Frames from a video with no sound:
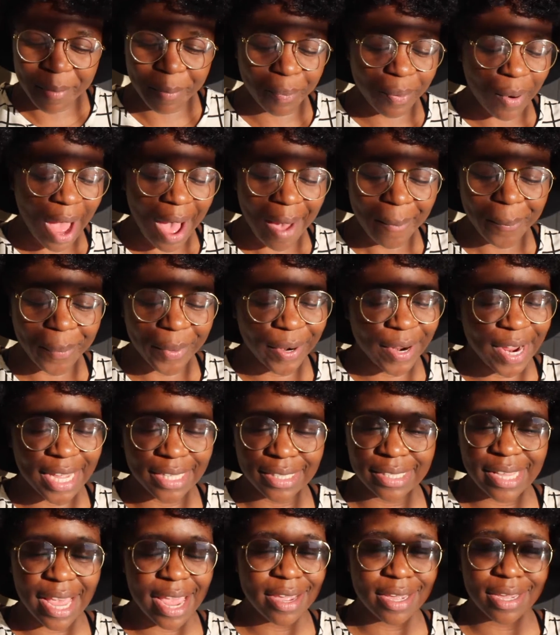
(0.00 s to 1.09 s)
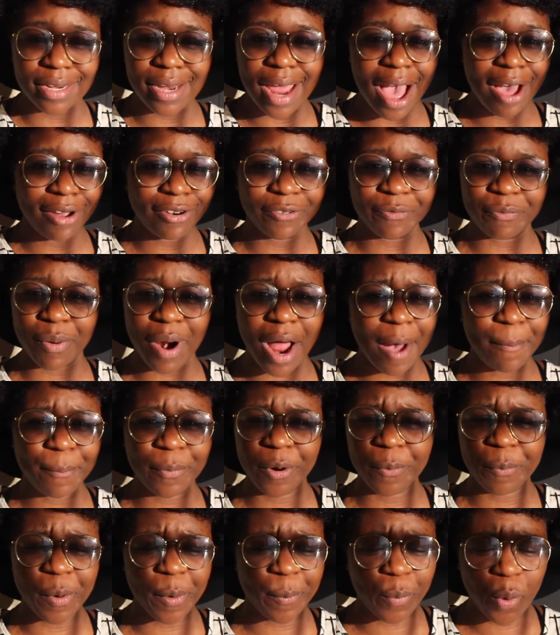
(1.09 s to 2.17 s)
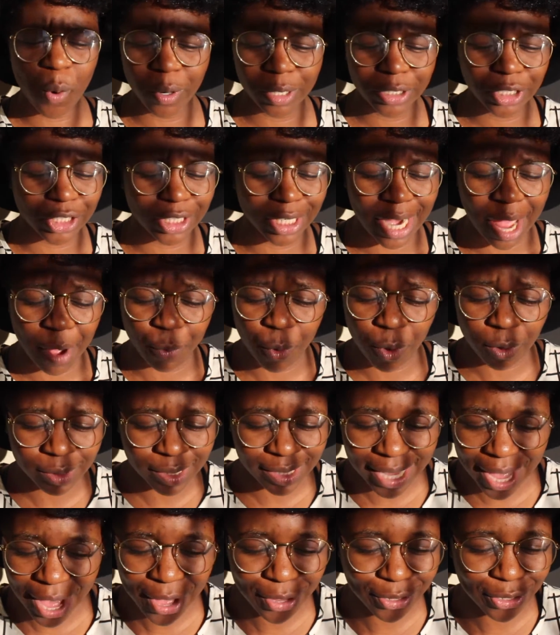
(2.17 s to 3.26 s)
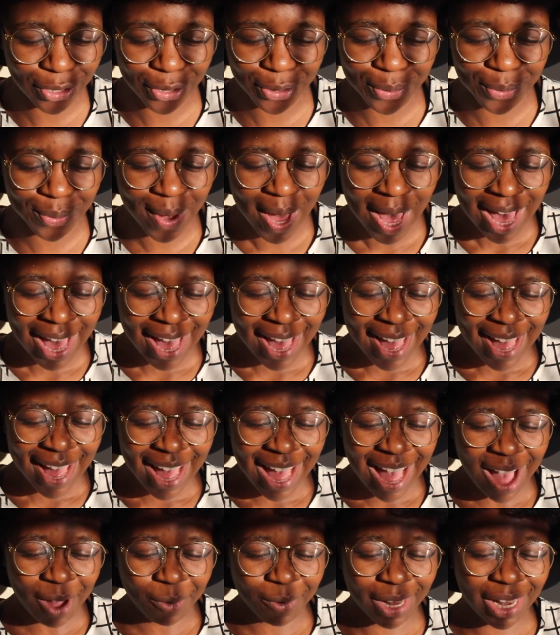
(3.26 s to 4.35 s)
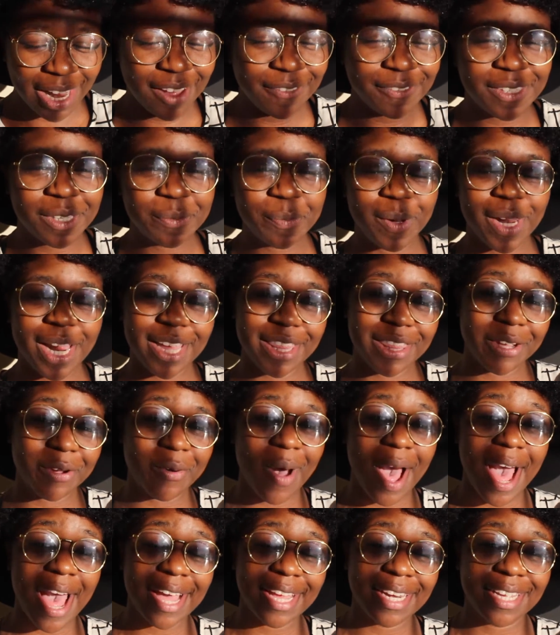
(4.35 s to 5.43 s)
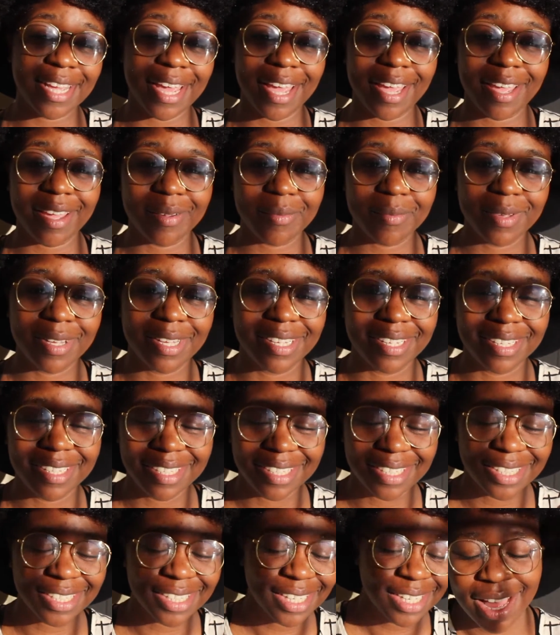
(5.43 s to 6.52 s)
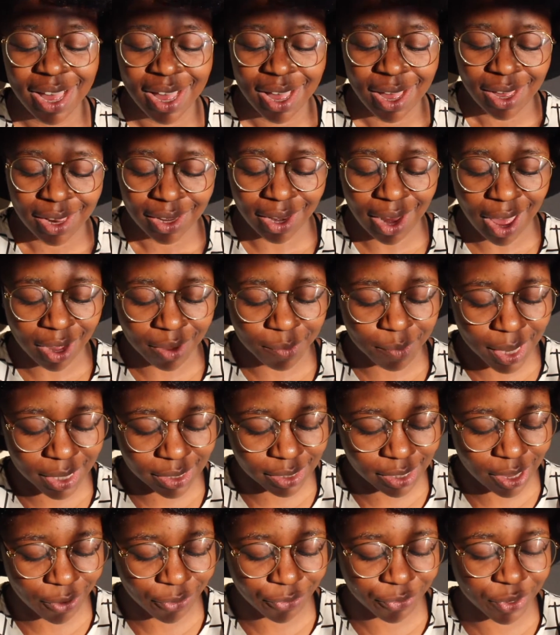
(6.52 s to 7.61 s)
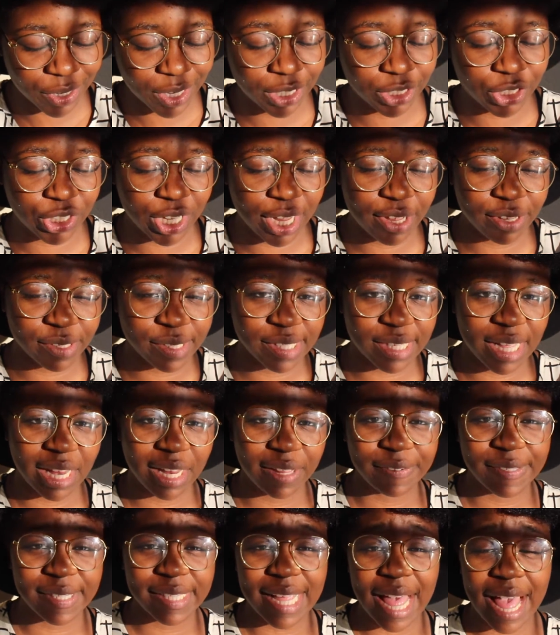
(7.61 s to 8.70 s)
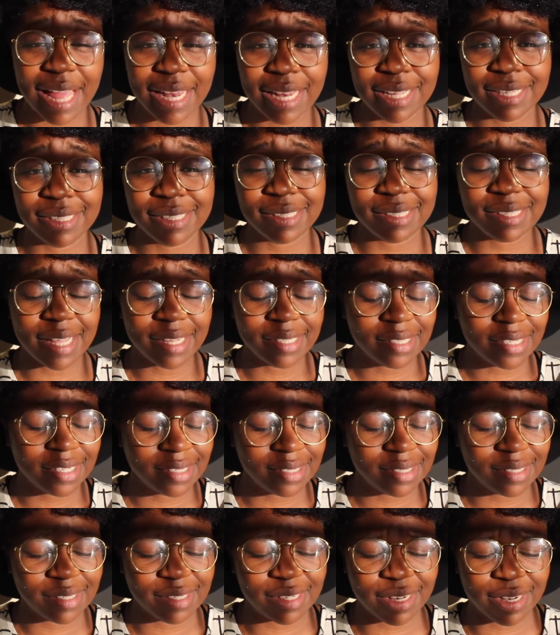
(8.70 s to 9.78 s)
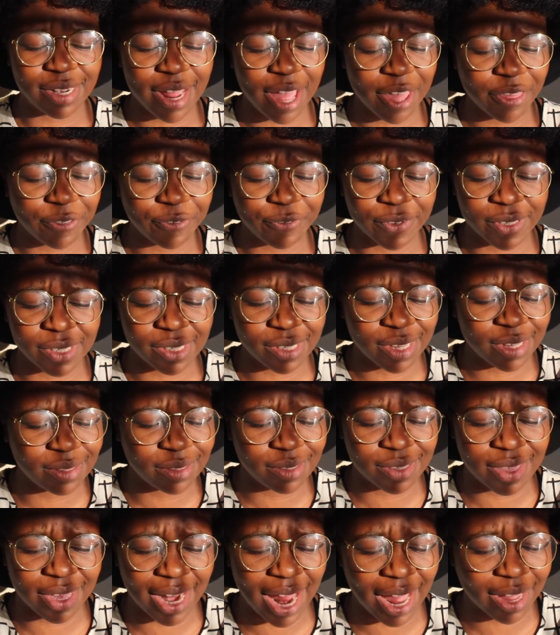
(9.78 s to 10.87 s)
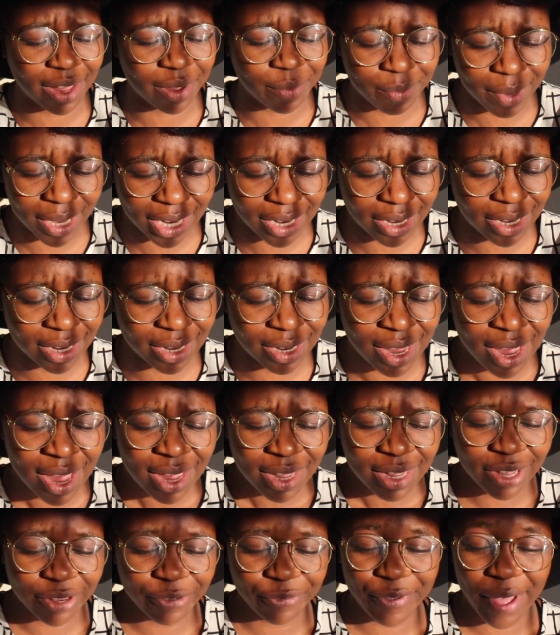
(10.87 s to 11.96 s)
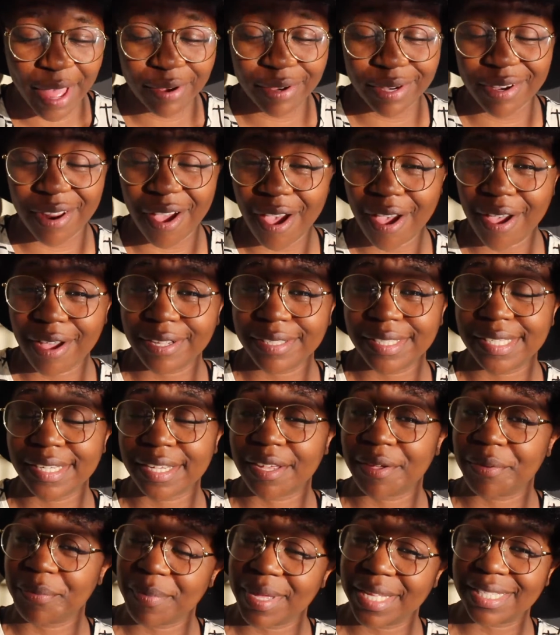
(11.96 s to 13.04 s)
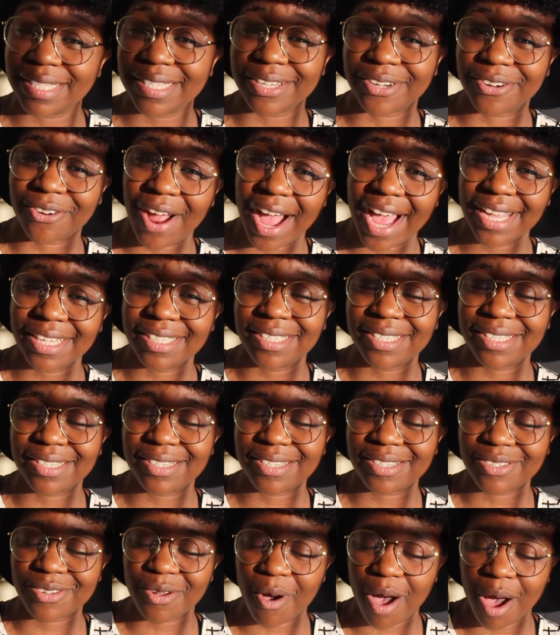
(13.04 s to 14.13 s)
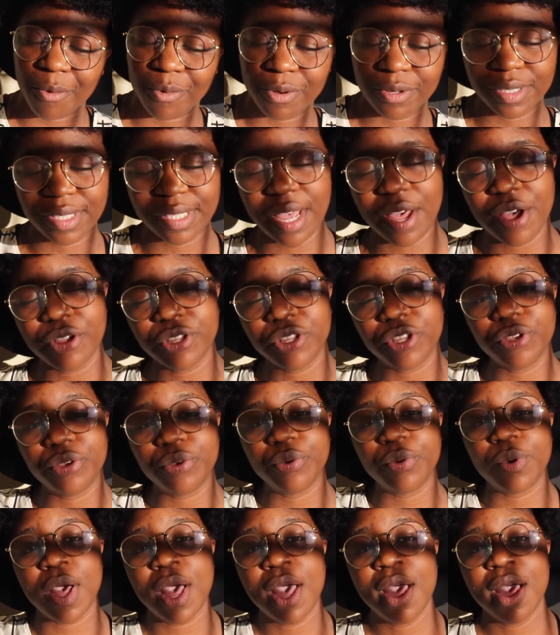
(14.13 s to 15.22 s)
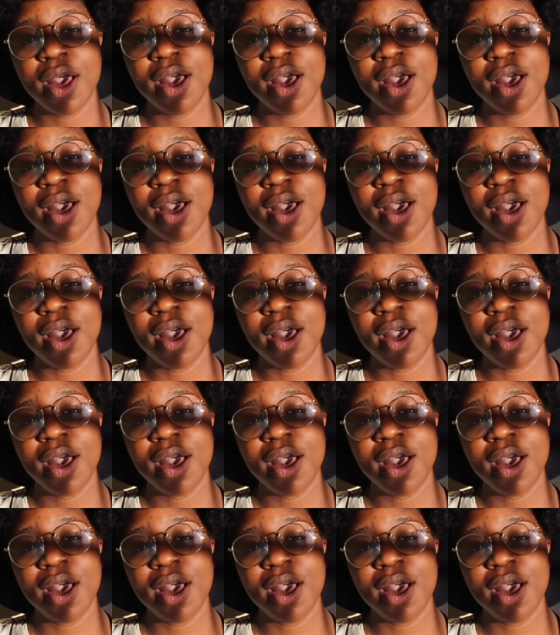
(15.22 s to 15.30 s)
improper and taken out of proper proportion. I won't tell you how I love to play the quiet game. Lock myself in a jail cell of silence, sentenced to death for sins that I committed, yet found it hard to commit to Christ. So I won't tell you